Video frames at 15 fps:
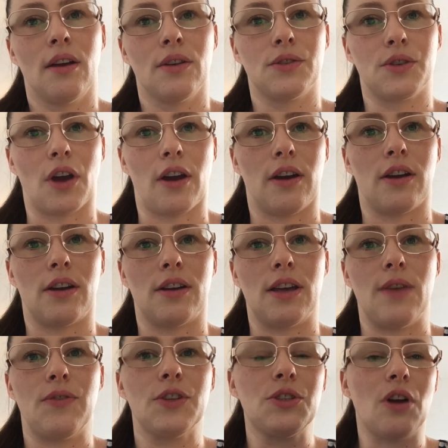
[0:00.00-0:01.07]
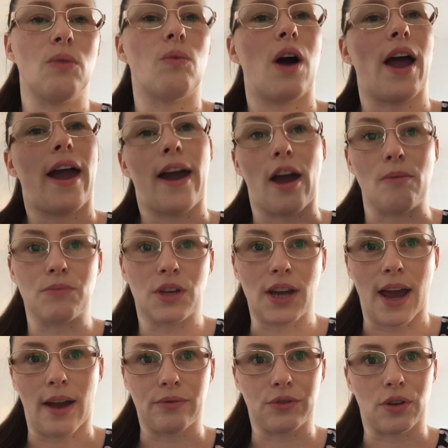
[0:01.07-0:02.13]
So if it's not YA, I'm going
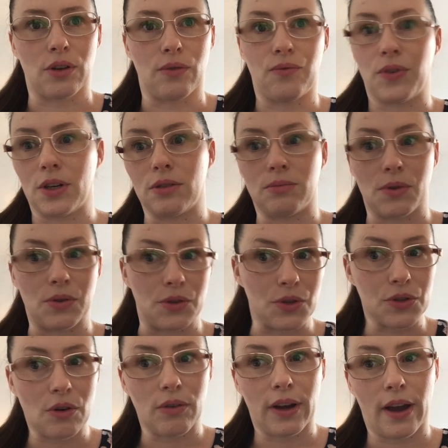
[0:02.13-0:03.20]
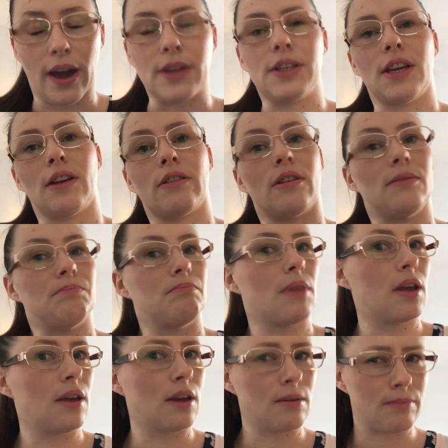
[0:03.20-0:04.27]
to have to fiddle with story idea and
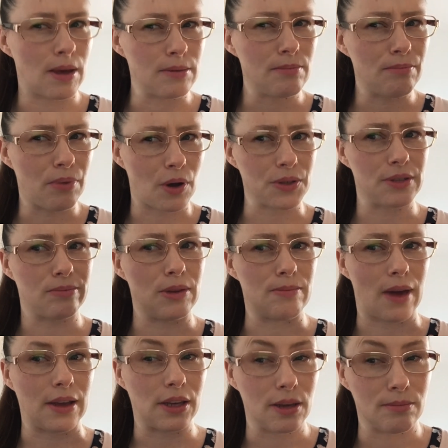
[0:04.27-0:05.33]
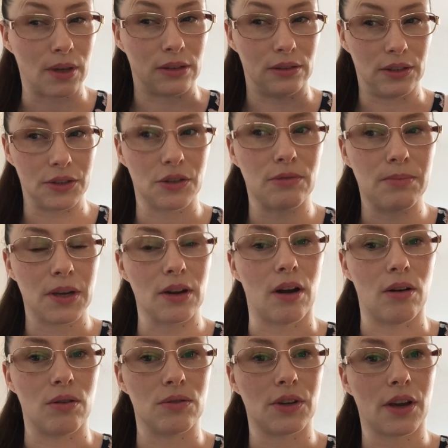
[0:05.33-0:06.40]
maybe possibly make him a little bit
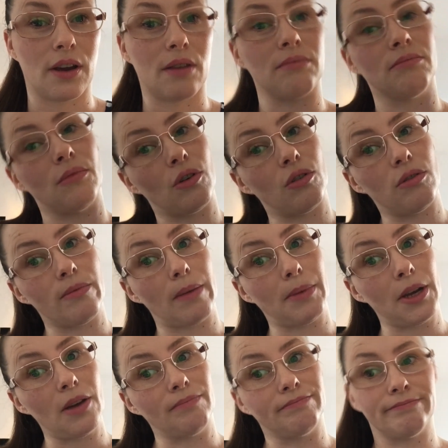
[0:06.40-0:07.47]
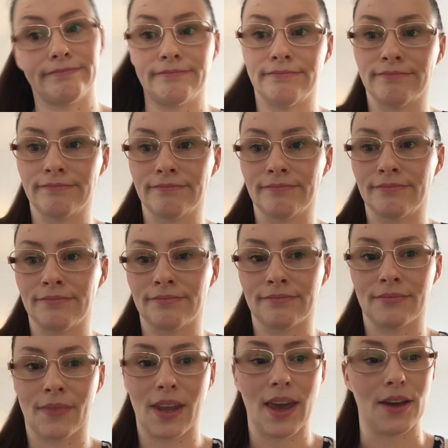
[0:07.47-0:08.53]
older, or maybe not.
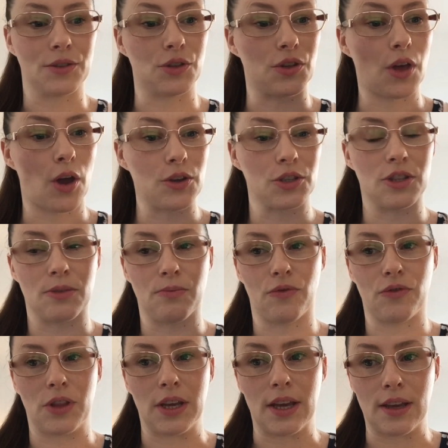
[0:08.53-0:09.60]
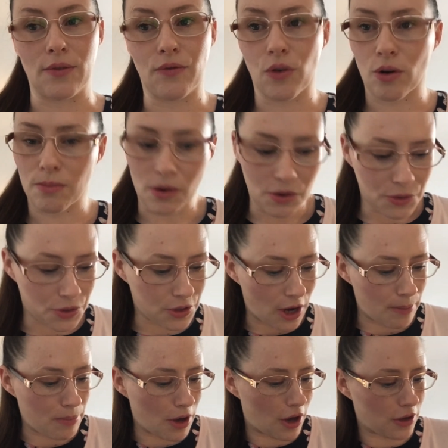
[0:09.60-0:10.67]
Yeah, so those are the 4 books
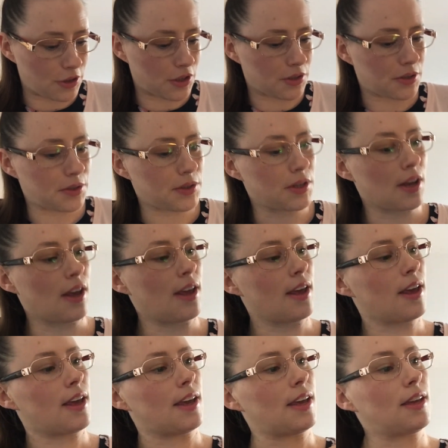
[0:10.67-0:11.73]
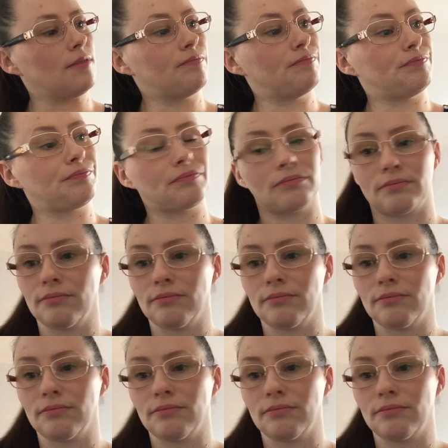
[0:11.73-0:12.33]
that I purchased in